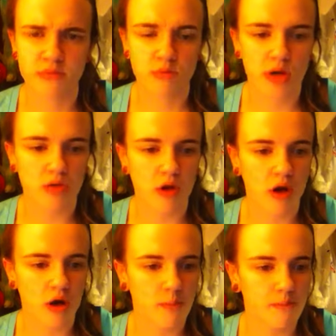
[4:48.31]
Make it
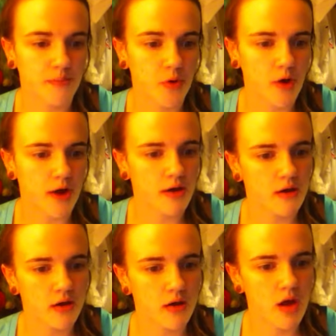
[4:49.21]
longer. Okay.
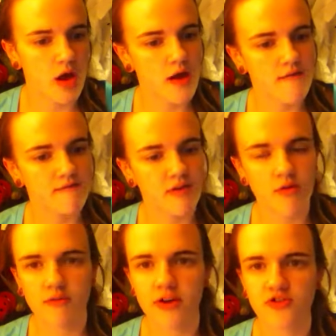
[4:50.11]

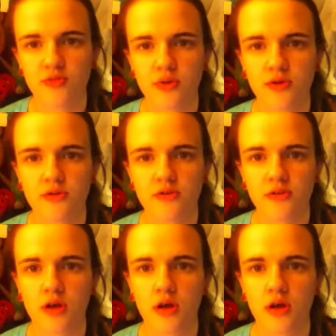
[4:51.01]
Favorite vegetables?